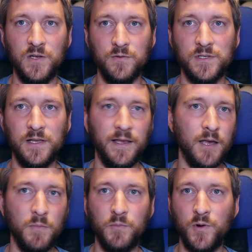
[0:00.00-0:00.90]
Say like
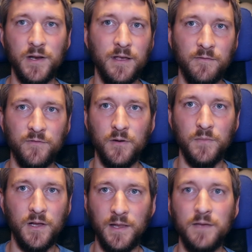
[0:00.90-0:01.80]
I'm upgrading
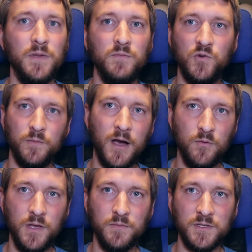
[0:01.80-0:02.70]
from a light beam to a power
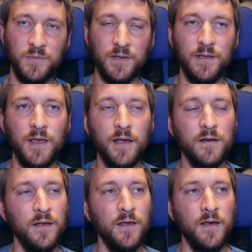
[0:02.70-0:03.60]
beam, something like that.
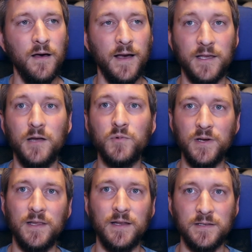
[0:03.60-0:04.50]
I can
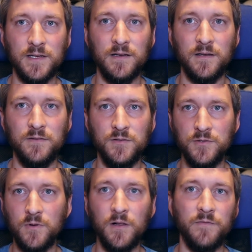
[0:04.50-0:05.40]
upgrade that antenna,
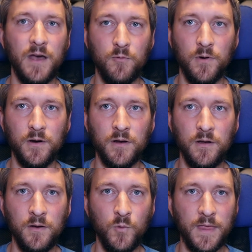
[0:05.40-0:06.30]
do all of that work
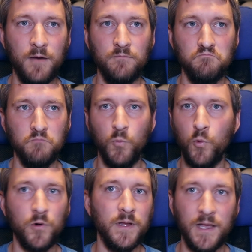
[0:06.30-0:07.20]
without
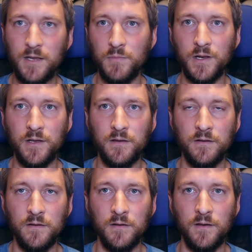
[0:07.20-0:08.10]
warning anybody,
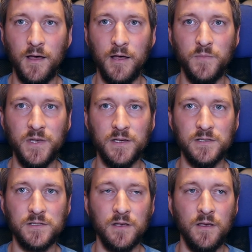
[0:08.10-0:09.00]

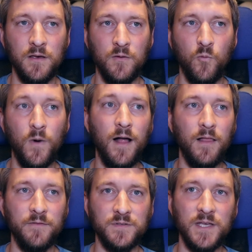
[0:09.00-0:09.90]
because while
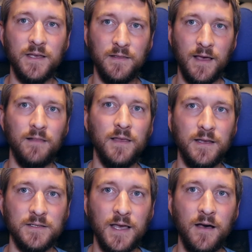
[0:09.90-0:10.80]
I've taken that
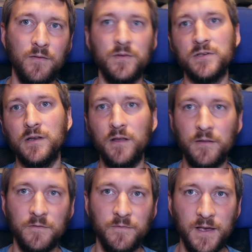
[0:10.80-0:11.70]
link down, there's
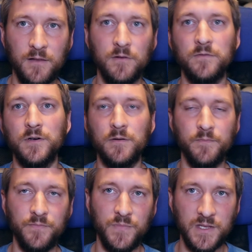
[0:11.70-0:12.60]
another failover
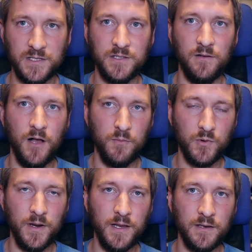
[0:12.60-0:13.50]
that's still
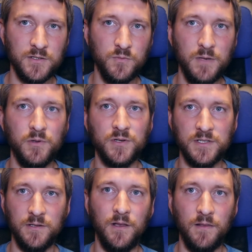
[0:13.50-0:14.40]
operating, so people are
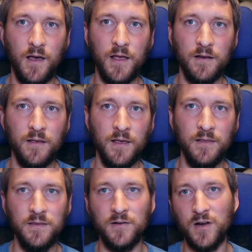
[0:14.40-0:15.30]
still online.
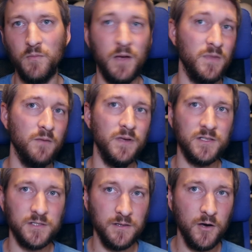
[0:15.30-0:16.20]
The internet might be a bit
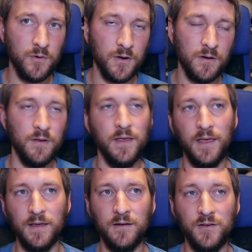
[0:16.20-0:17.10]
slower,
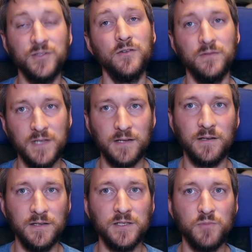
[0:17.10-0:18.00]
and also
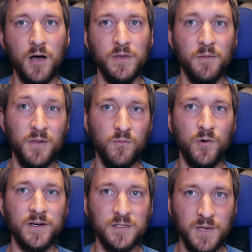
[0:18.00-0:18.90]
technically it's probably a bit
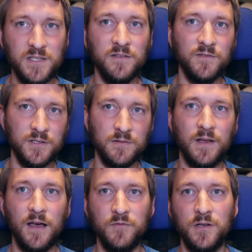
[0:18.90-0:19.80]
more expensive because they're
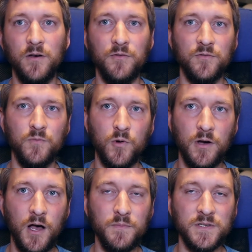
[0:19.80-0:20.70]
now having to go through more
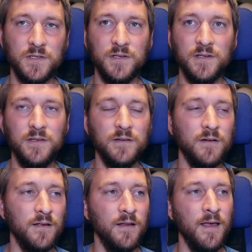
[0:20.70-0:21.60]
hops to get to the
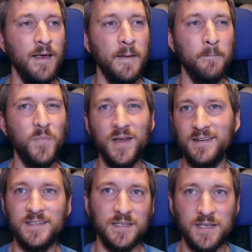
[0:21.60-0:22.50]
internet, but
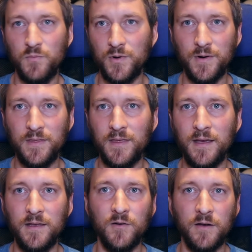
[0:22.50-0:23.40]
it's a temporary
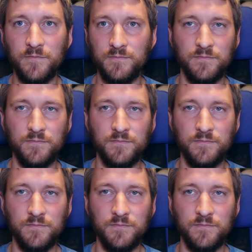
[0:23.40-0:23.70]
thing. I've